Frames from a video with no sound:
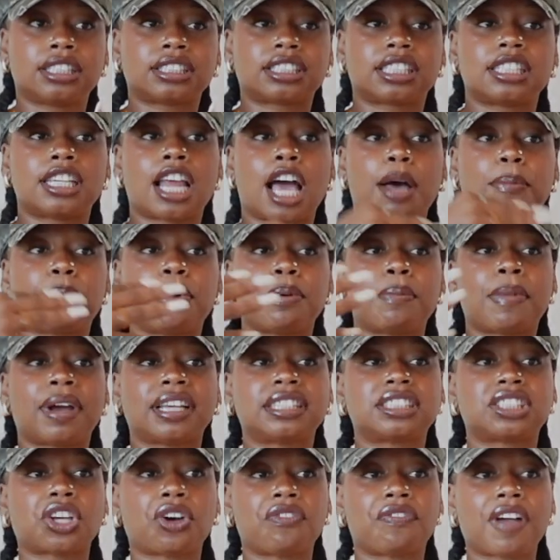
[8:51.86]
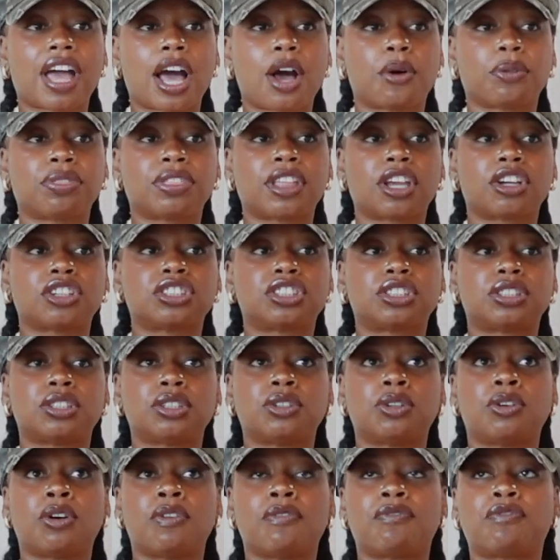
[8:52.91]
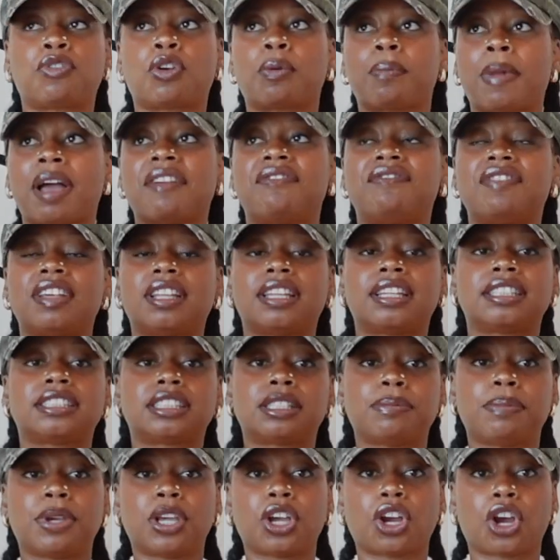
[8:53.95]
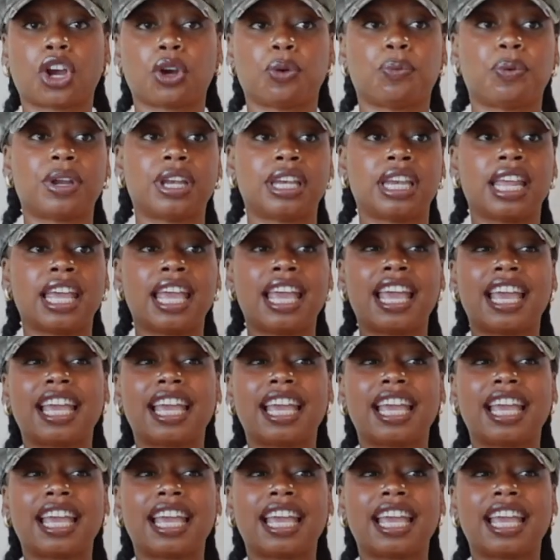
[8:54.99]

to not put myself out there for my feelings to be hurt when